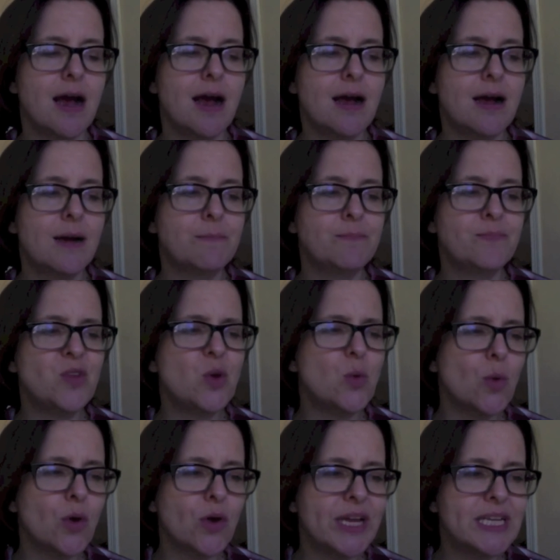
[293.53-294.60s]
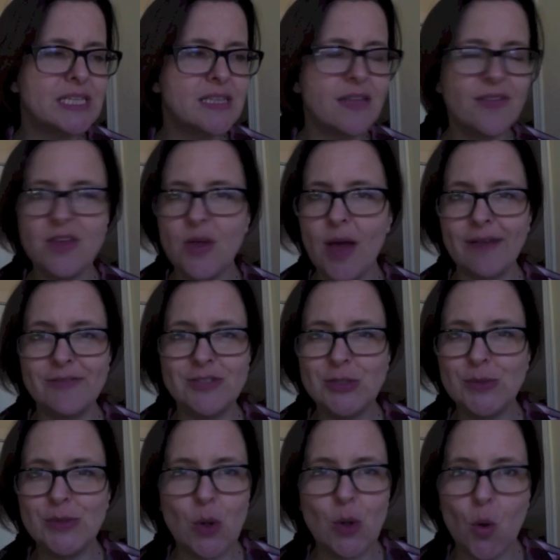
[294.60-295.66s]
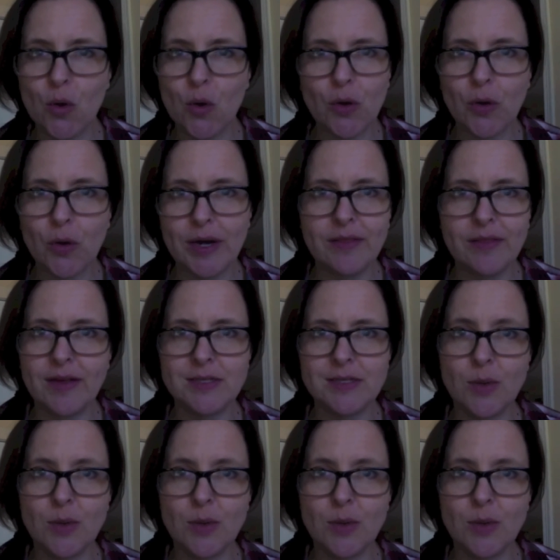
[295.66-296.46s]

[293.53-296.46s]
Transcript: Um, don't worry, it's nothing you have to do in order or anything.